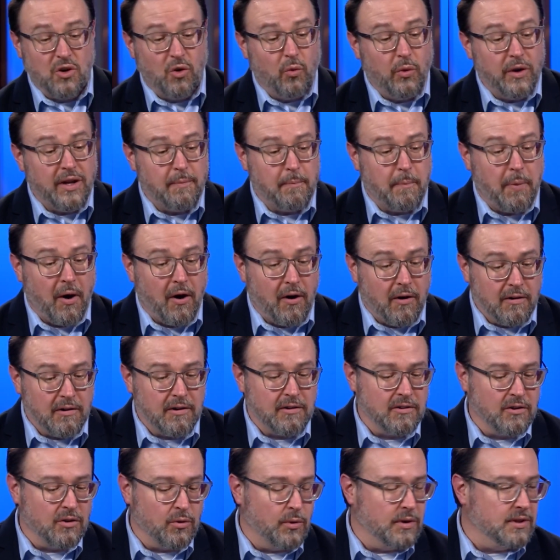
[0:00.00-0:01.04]
we
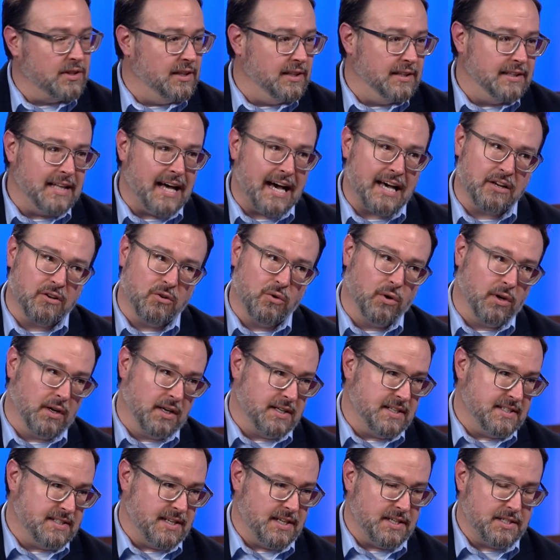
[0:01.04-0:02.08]
partner with a lot of
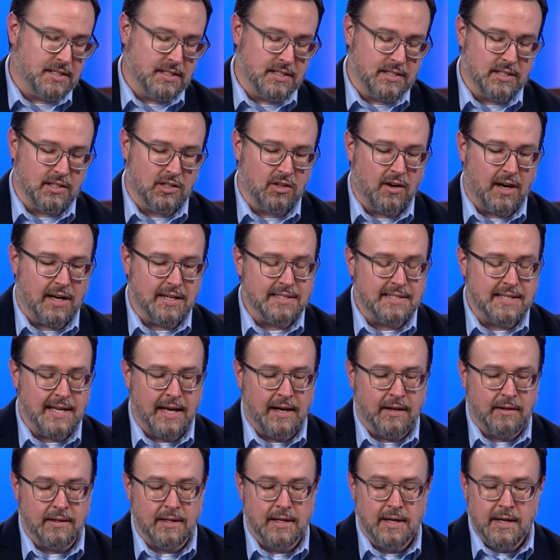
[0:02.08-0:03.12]
organizations across
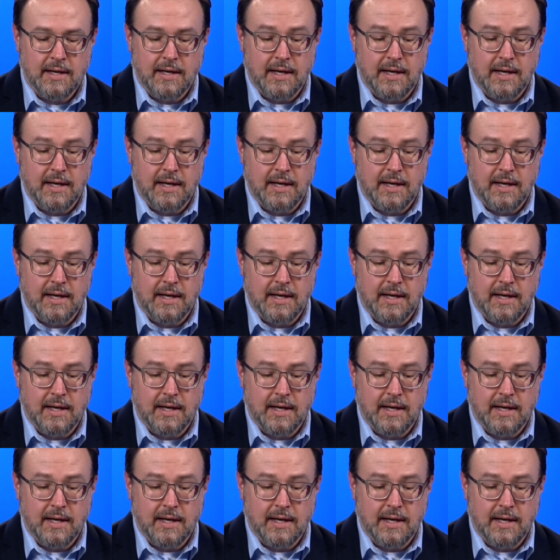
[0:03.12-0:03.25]
town.